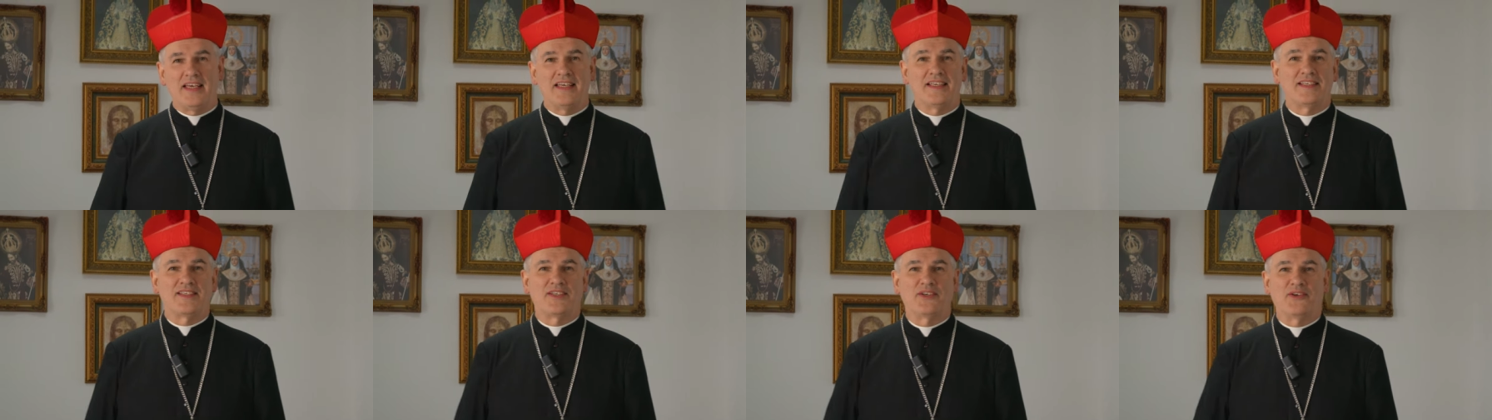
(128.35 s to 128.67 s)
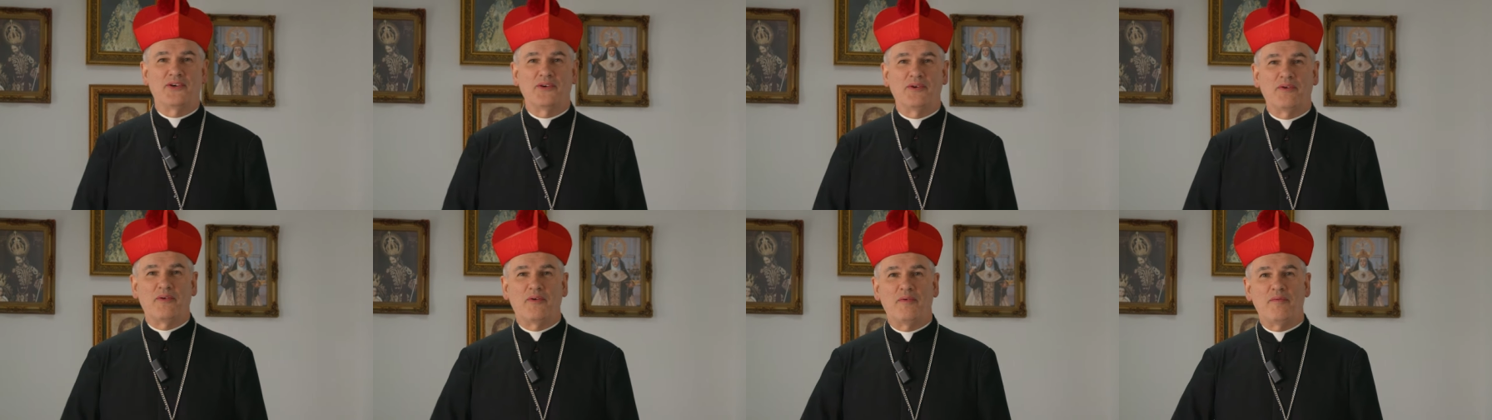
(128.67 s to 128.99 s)

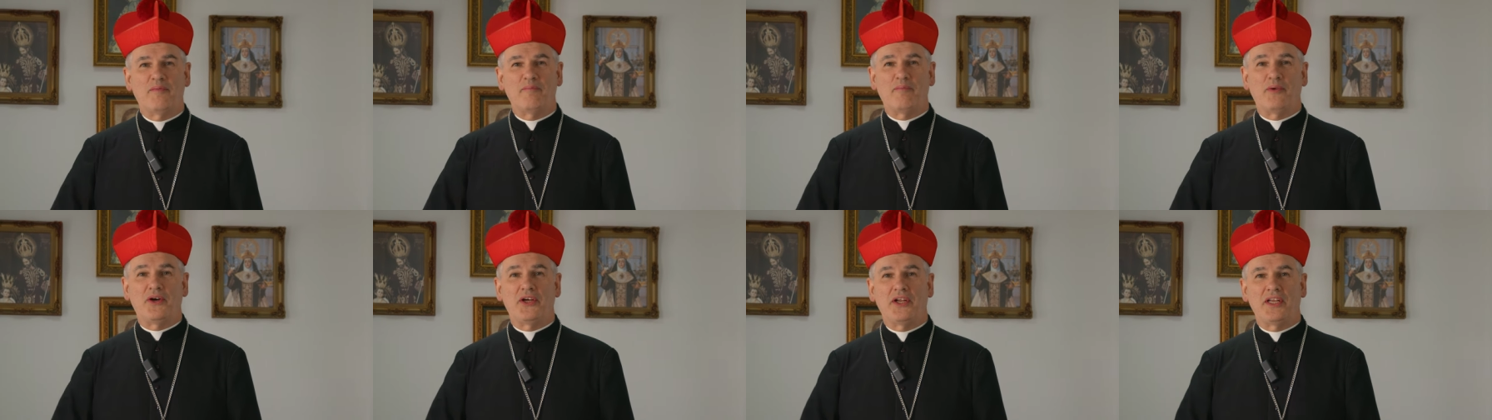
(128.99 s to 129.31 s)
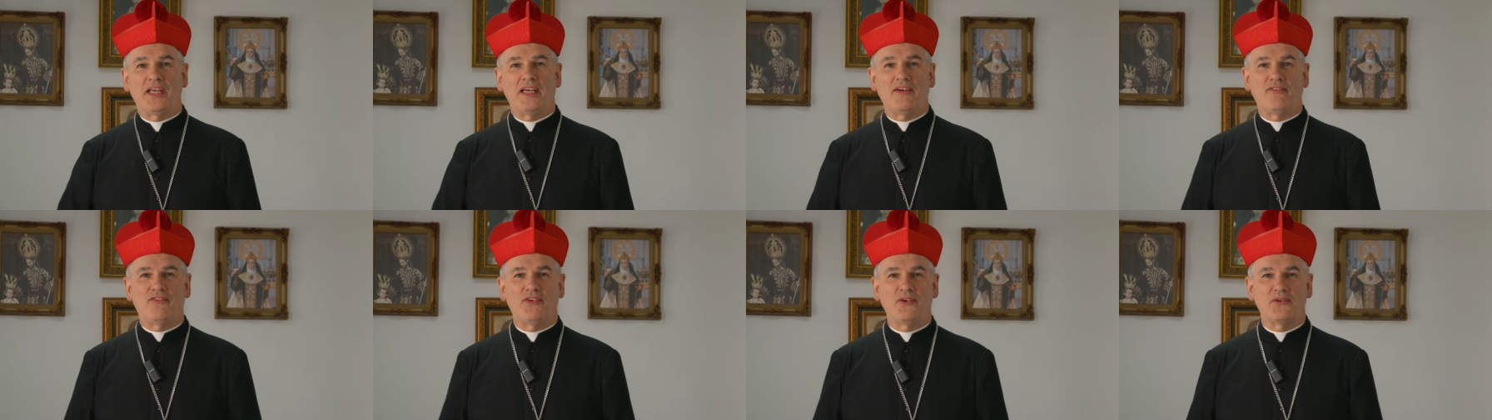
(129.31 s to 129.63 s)
So, but
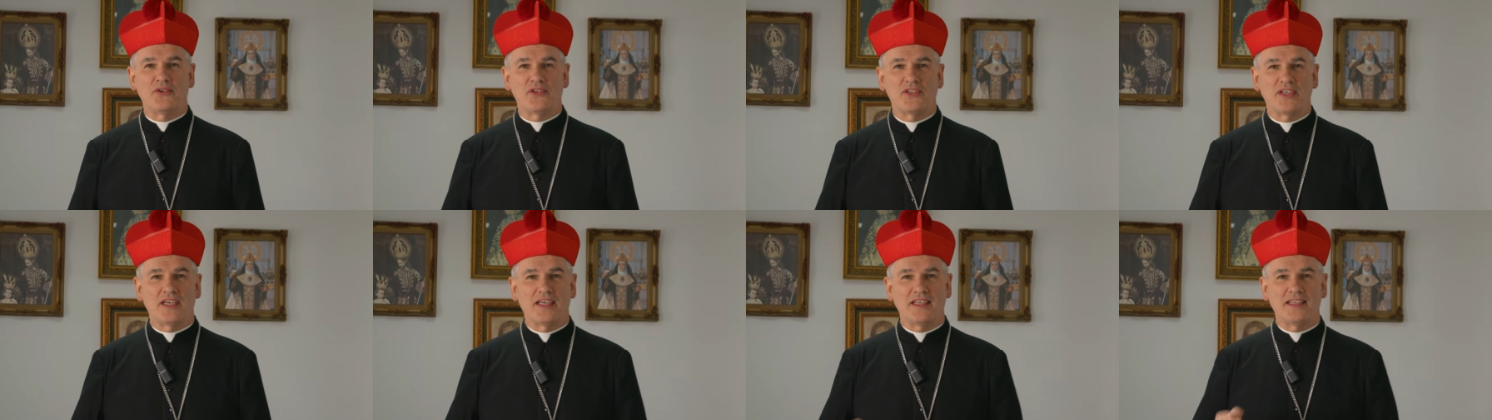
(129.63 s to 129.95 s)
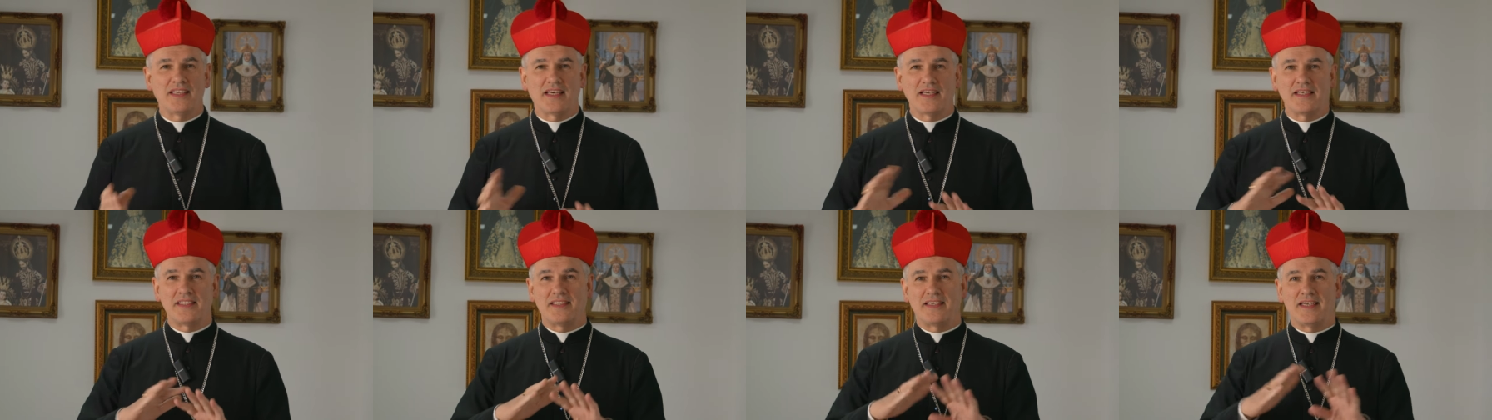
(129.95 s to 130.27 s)
if you say
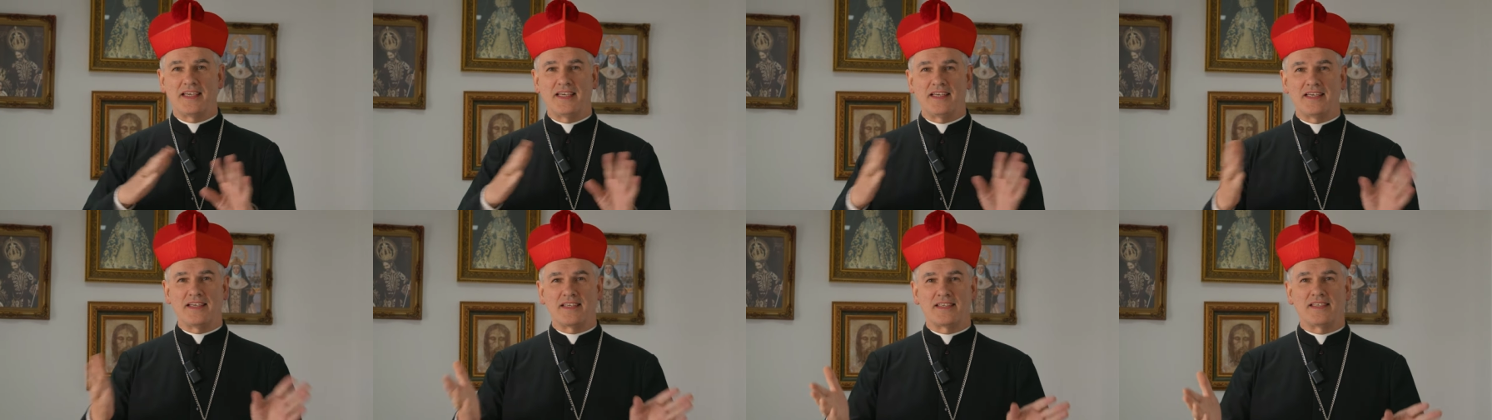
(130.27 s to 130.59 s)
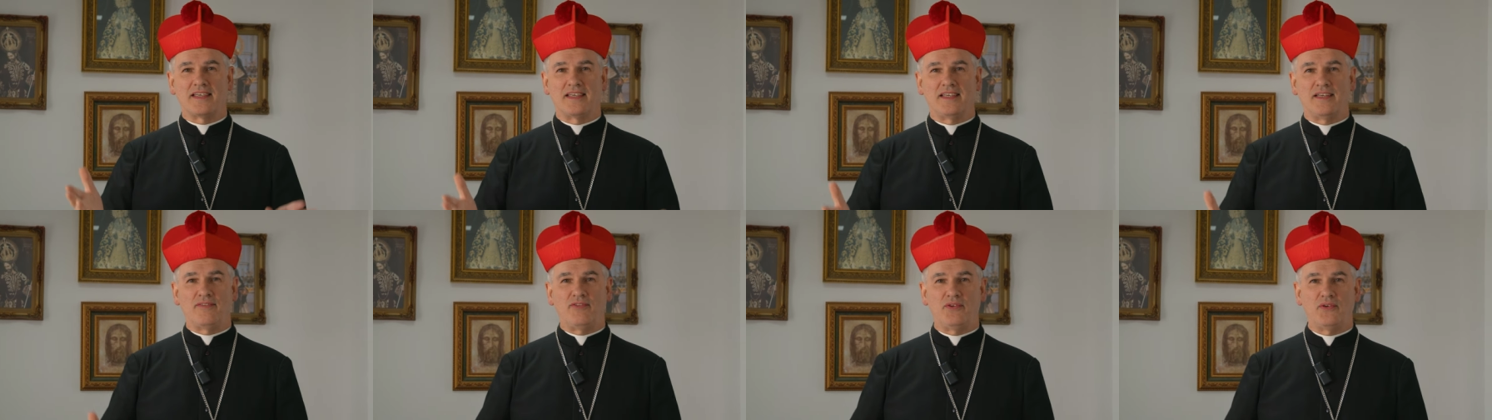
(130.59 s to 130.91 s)
nice things
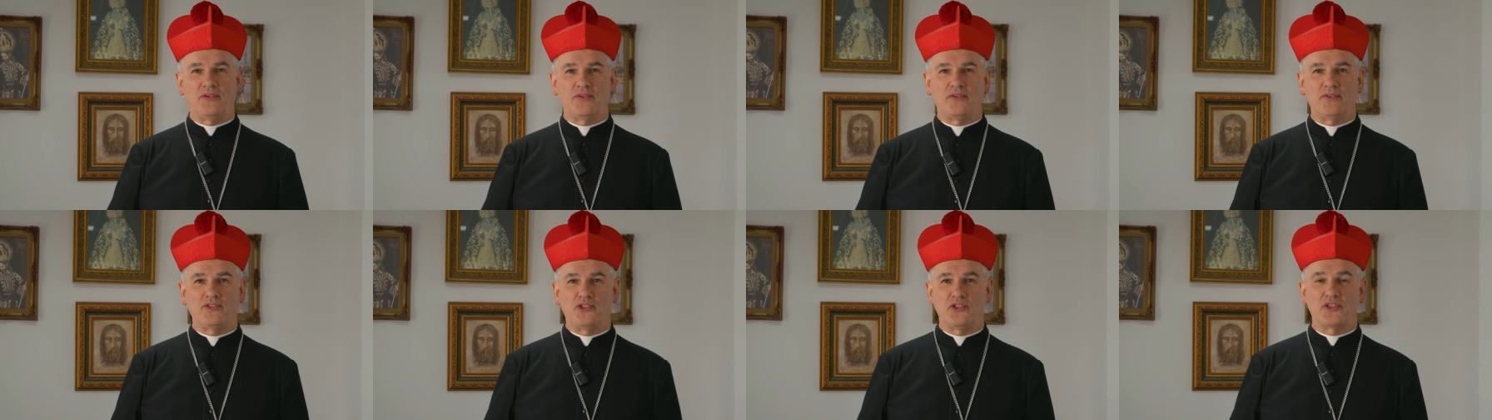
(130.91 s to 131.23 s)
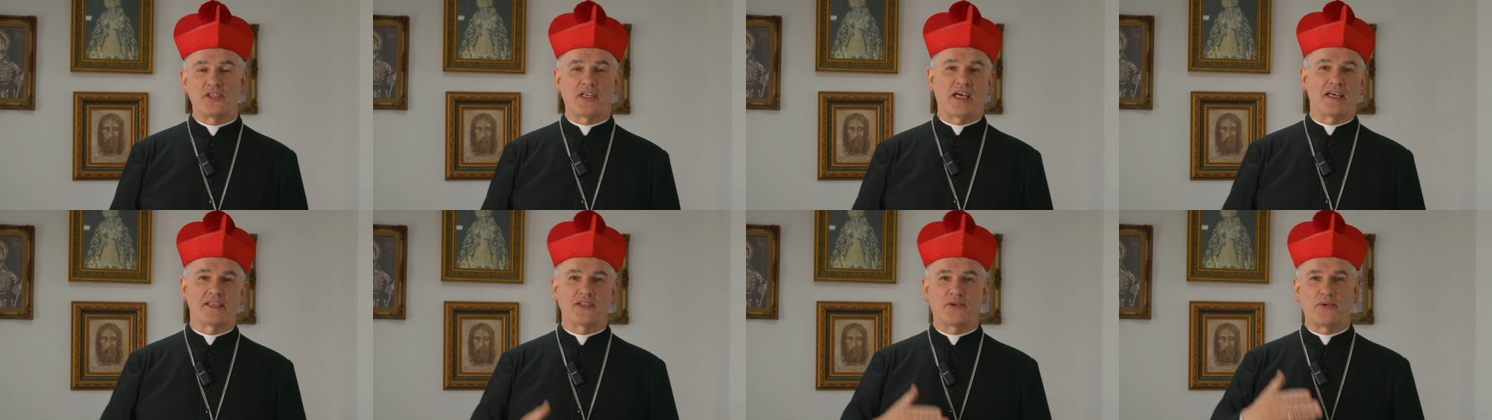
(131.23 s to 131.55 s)
and if you
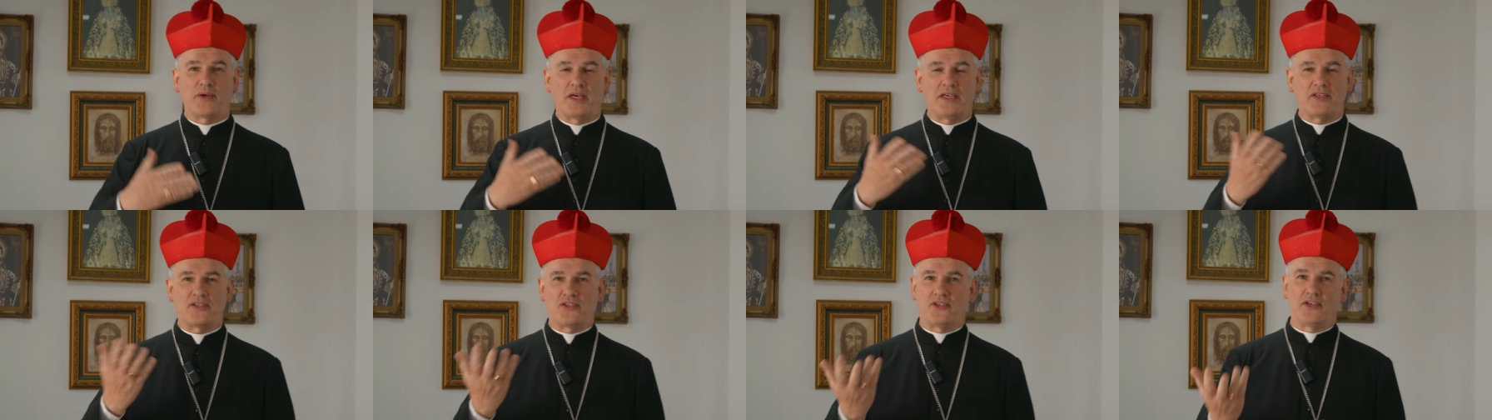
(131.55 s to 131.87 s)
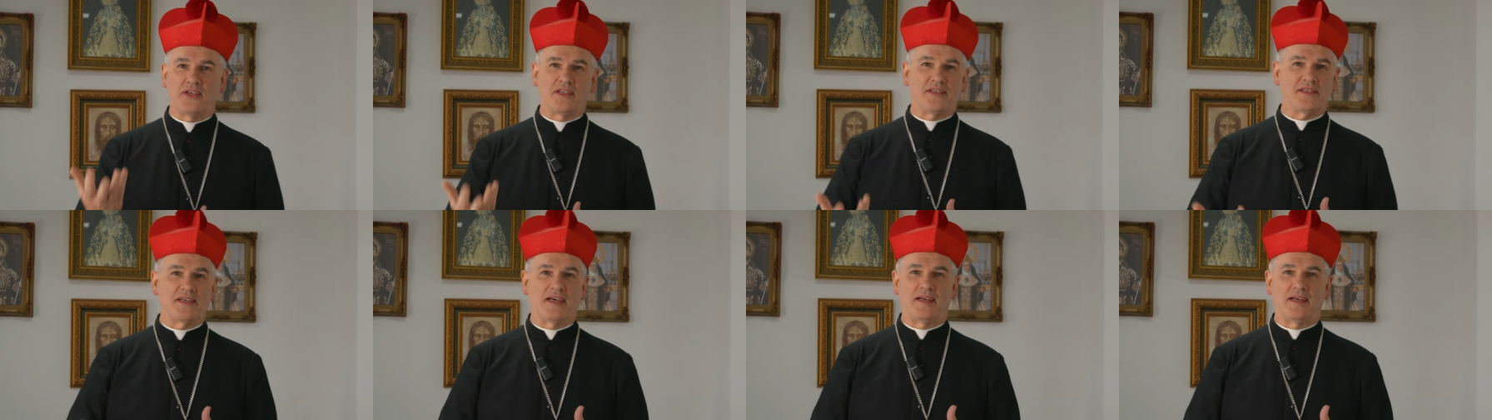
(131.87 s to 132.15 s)
just ask questions,